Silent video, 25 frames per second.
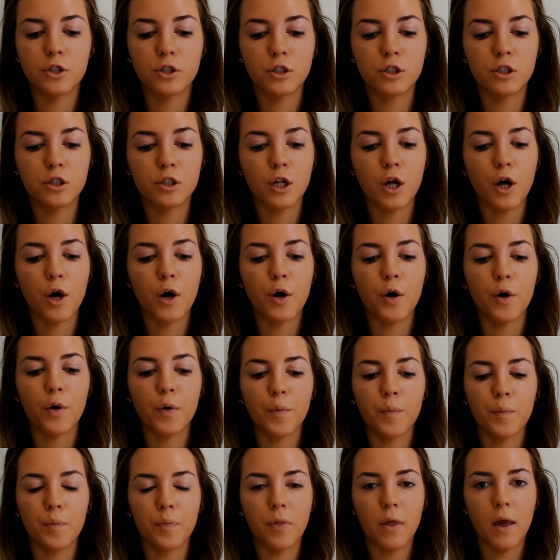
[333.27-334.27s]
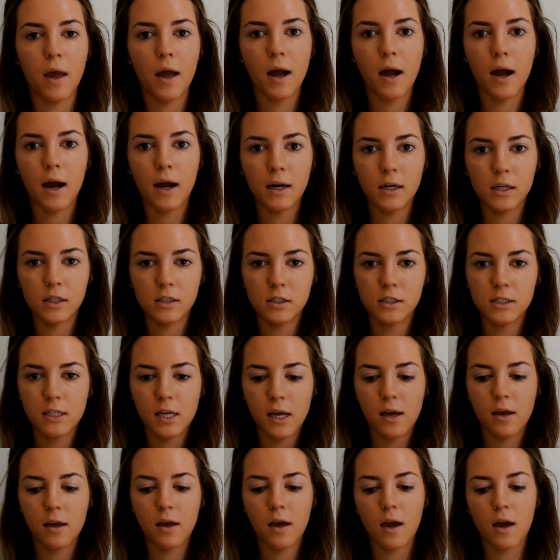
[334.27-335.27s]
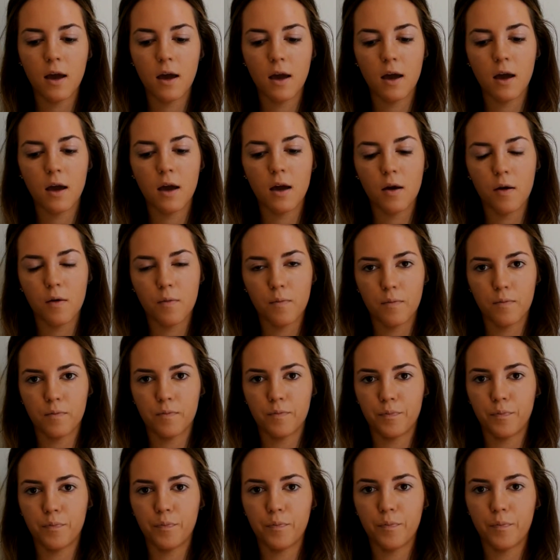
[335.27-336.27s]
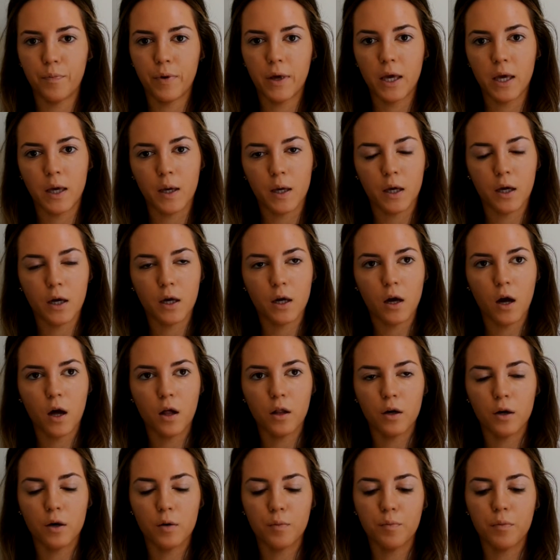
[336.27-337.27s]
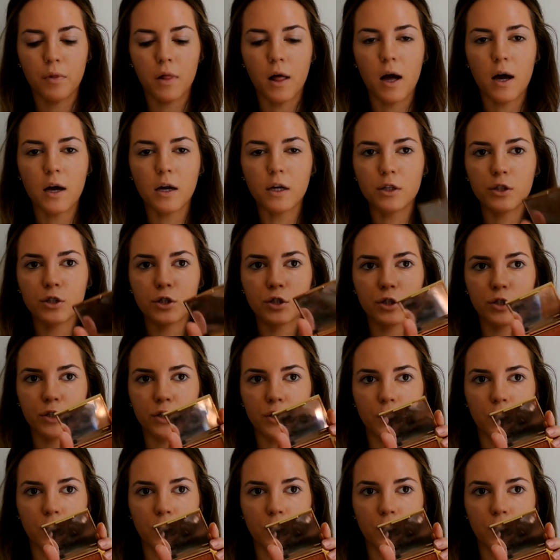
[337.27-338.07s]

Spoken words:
So I just take a pink colored blush